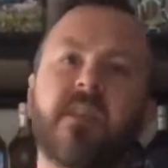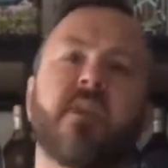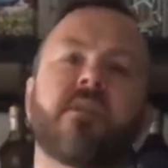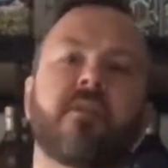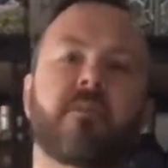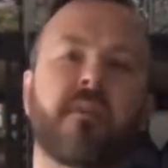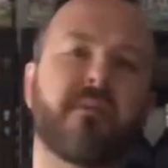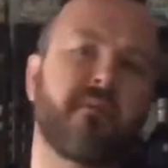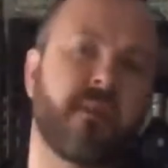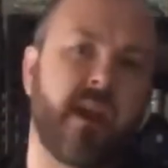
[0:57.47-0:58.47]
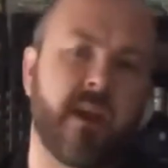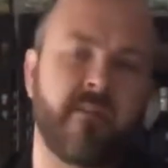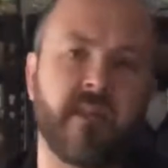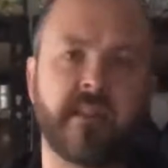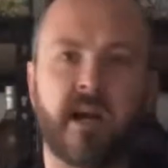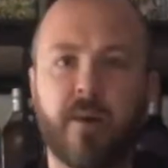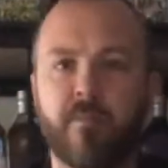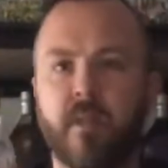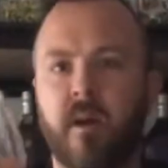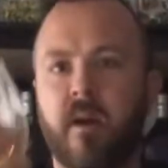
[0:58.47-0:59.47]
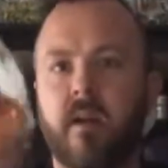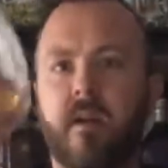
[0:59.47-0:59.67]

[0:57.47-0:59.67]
just because it's not a heavy tumbler.